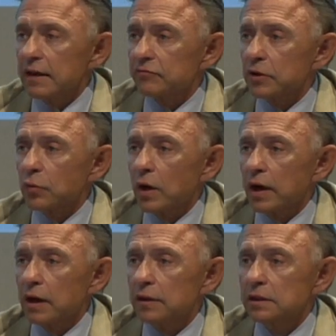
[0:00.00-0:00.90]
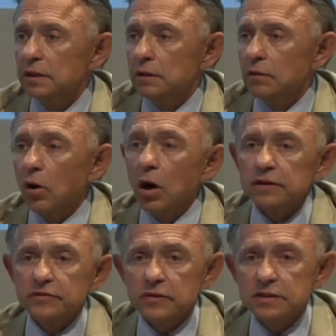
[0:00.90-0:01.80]
everywhere
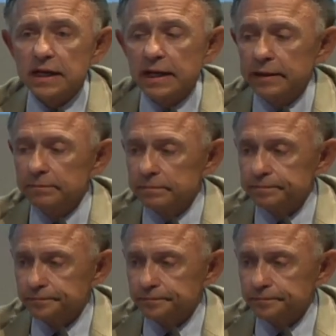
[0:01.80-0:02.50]
all of the time.